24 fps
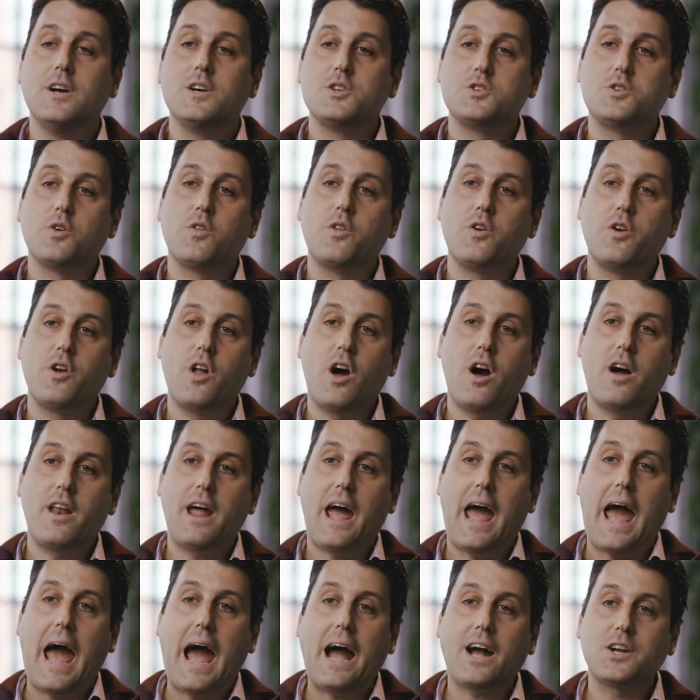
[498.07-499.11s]
So they're
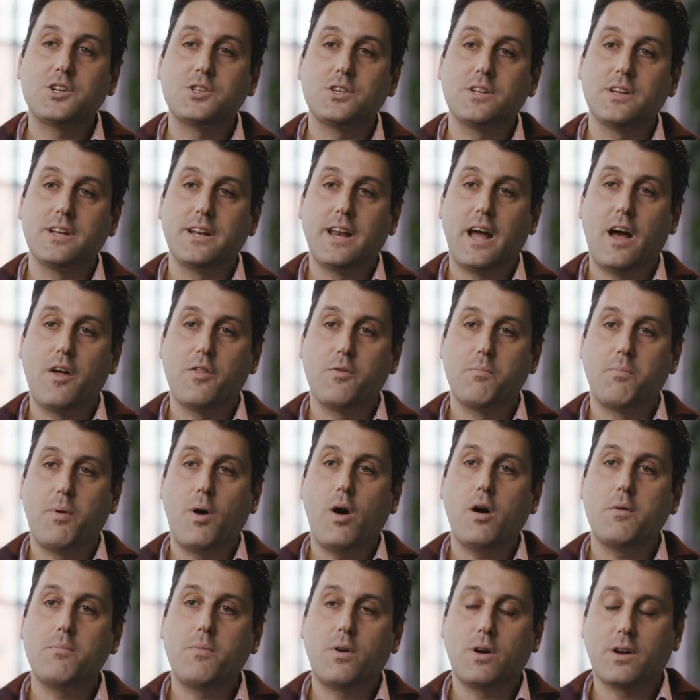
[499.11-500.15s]
not actually now the
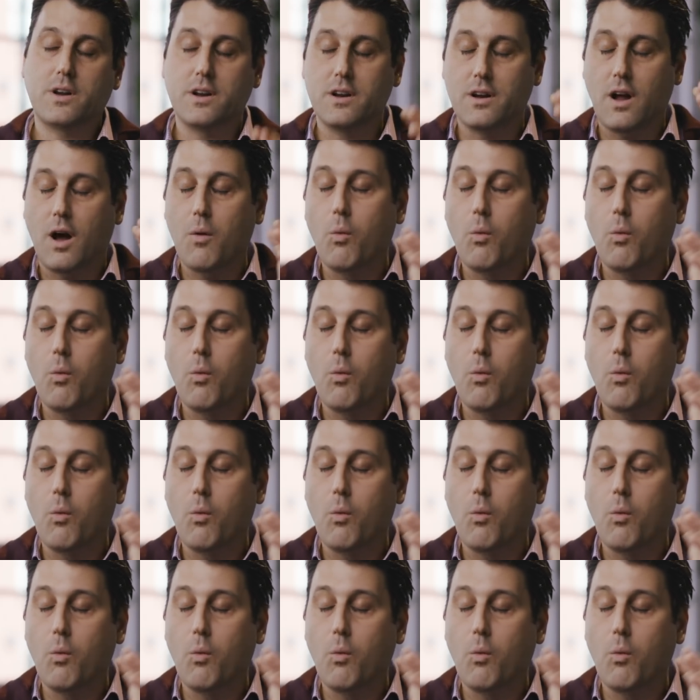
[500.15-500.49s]
bond market.